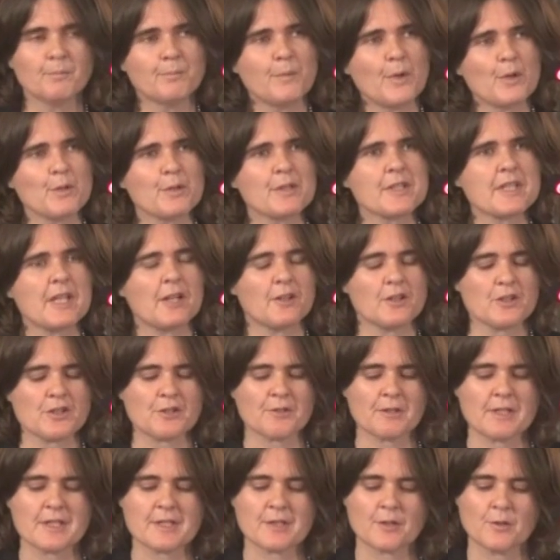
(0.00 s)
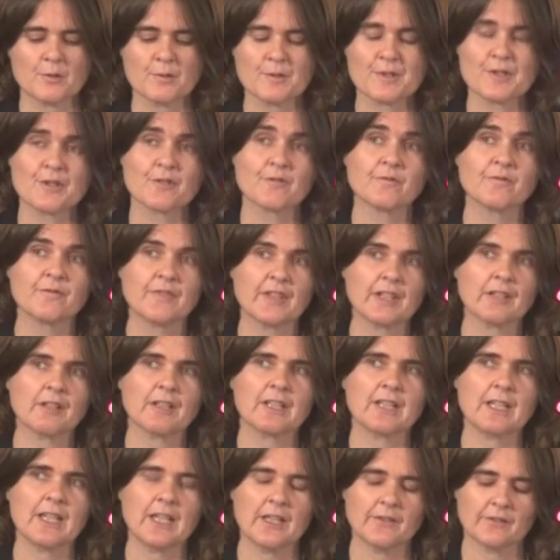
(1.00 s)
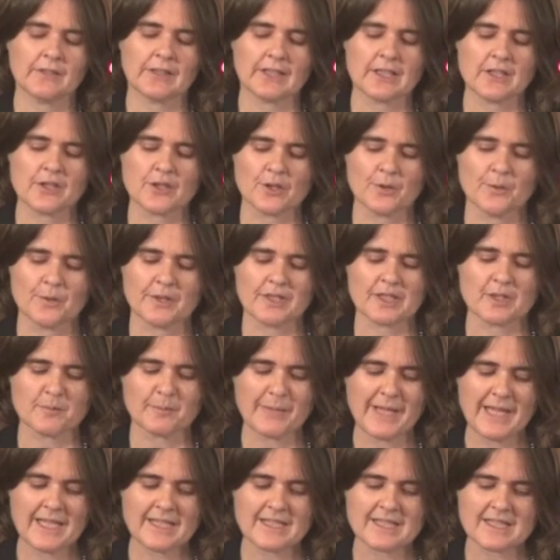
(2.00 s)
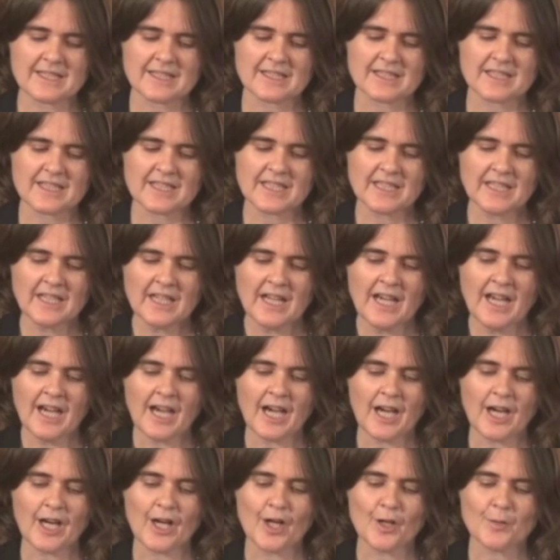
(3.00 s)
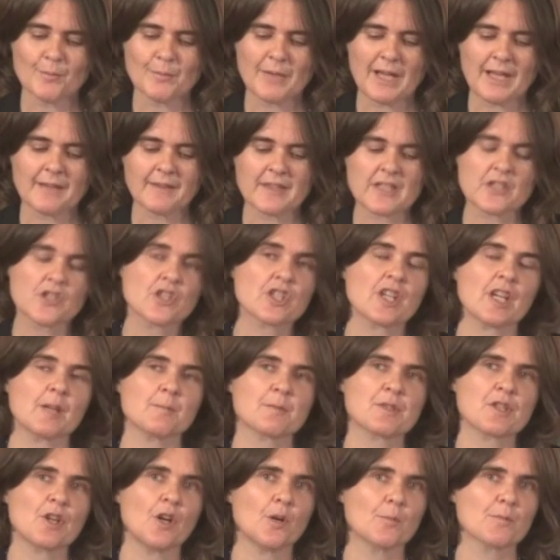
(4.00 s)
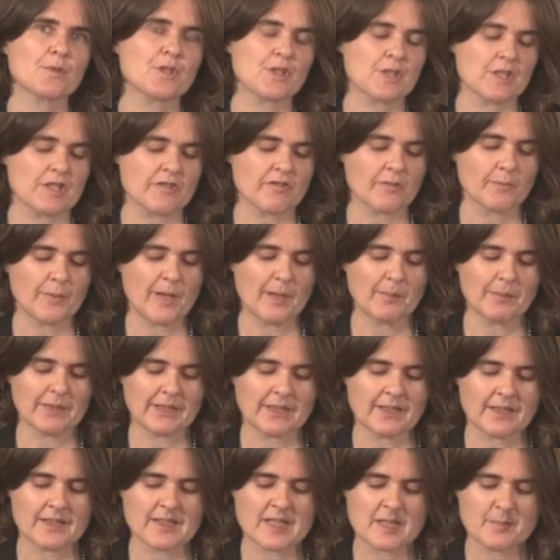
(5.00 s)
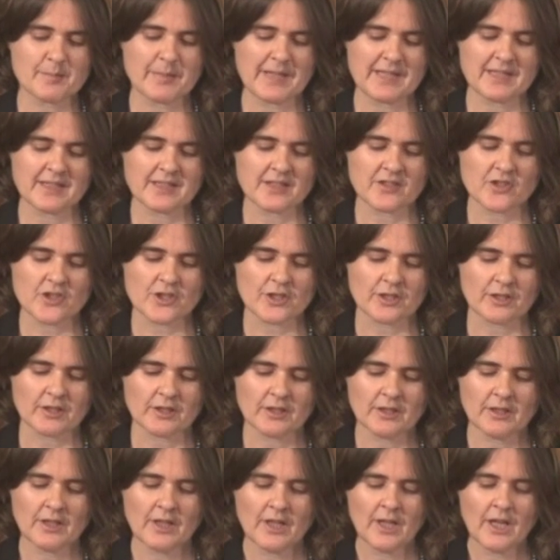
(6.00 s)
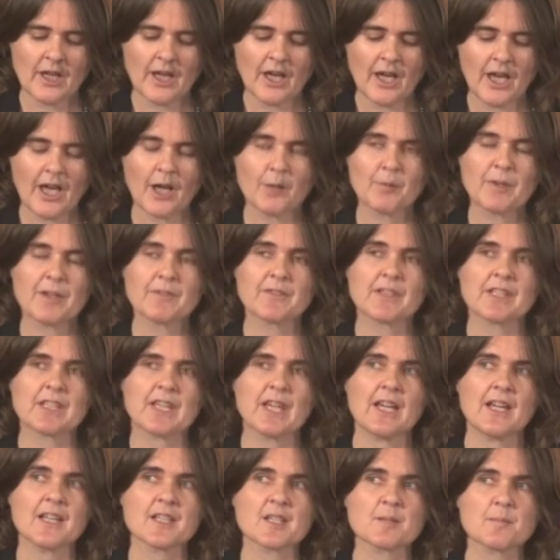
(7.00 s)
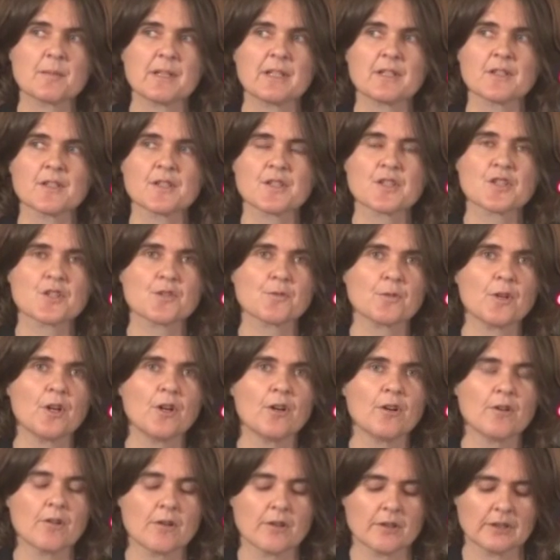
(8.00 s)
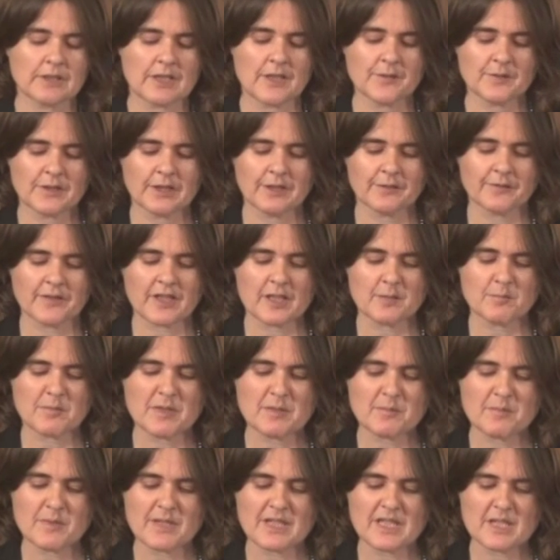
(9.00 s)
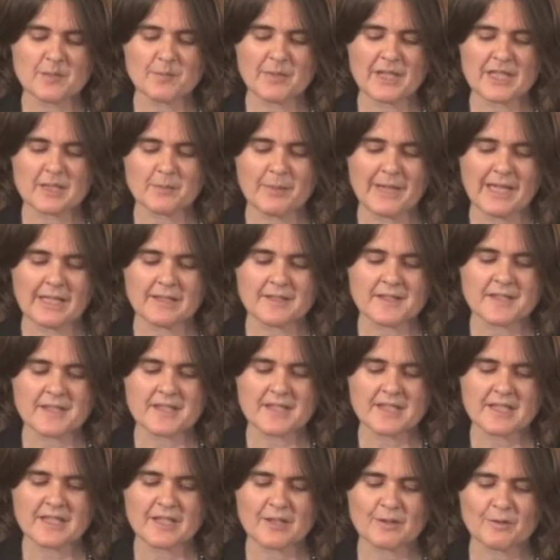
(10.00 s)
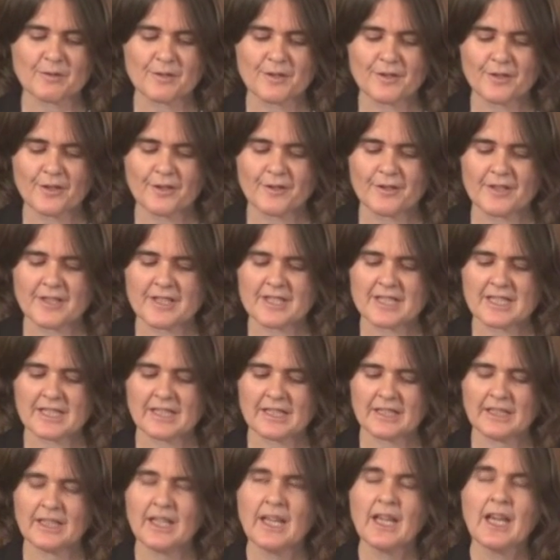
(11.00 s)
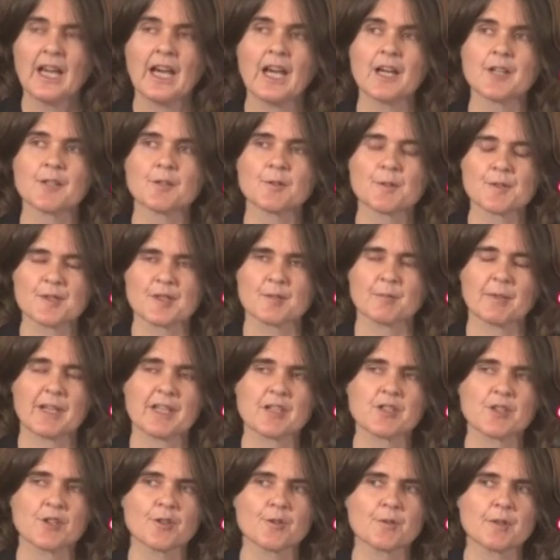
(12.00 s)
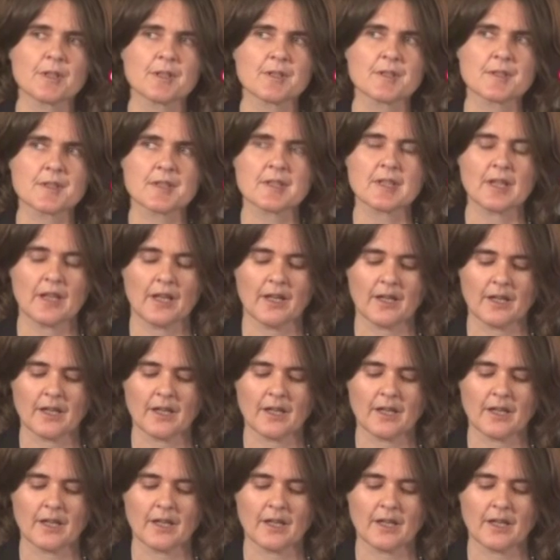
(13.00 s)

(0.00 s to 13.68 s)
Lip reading: Both territories are also very heavily donor dependent, and this shapes options for public expenditure. However, there has been a strong level of commitment by the Palestinian Authority and also by donors